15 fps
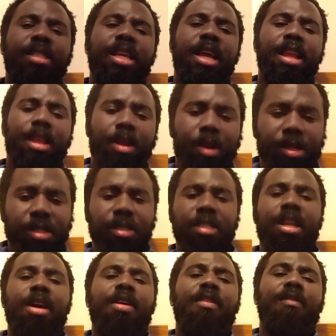that you can
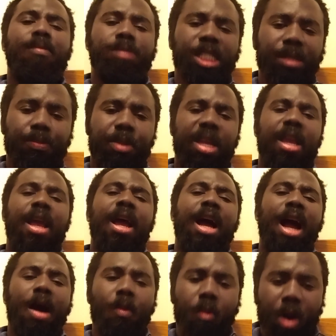love, baby.
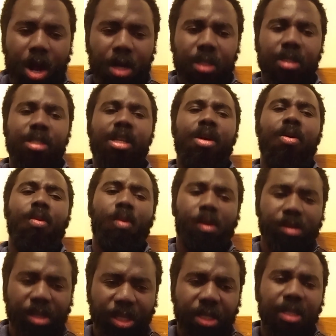I wanna
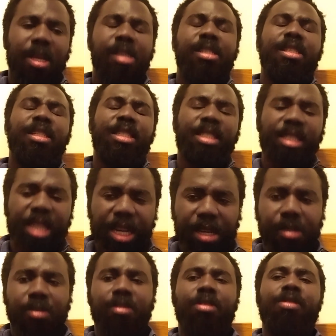know. Is
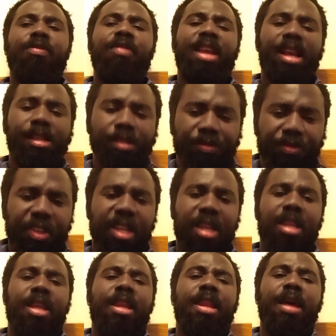that that you
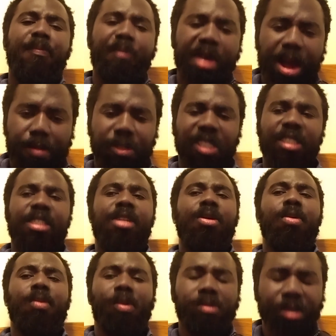feeling about me?
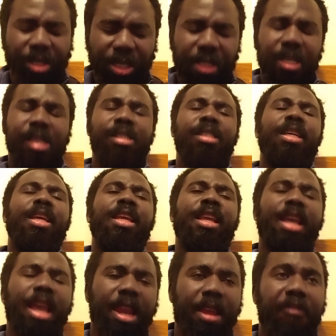No,
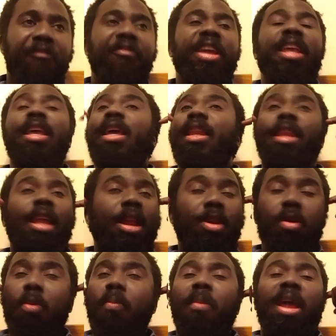he ain't faking. I
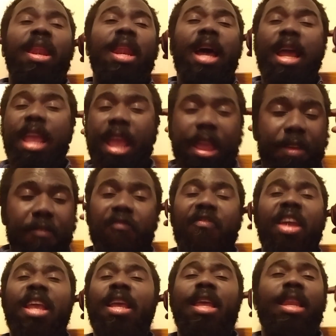know, man, I ain't
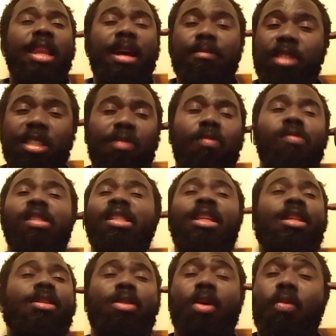faking. I'm just
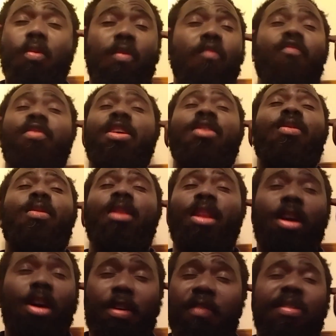really doing a real
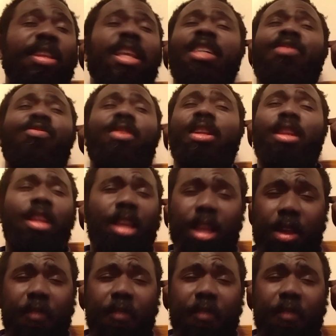love that's really